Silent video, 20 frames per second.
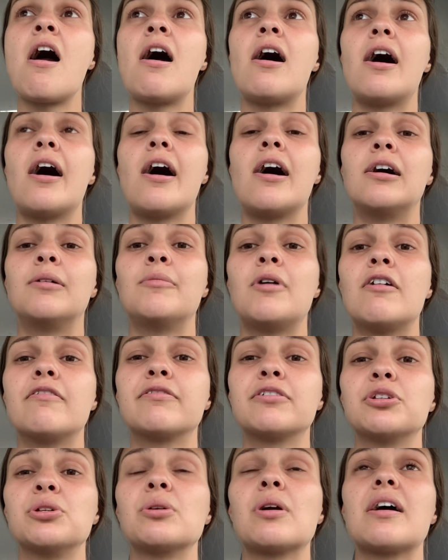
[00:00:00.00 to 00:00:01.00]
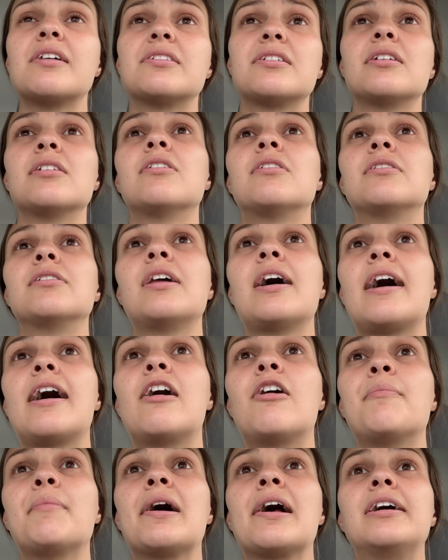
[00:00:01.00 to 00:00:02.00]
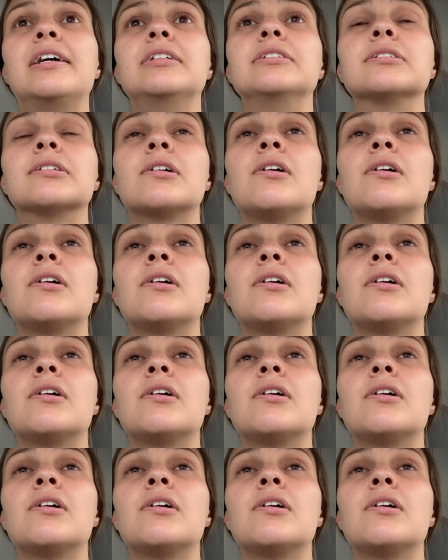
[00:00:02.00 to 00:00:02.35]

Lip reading: I'll fill you guys in on how my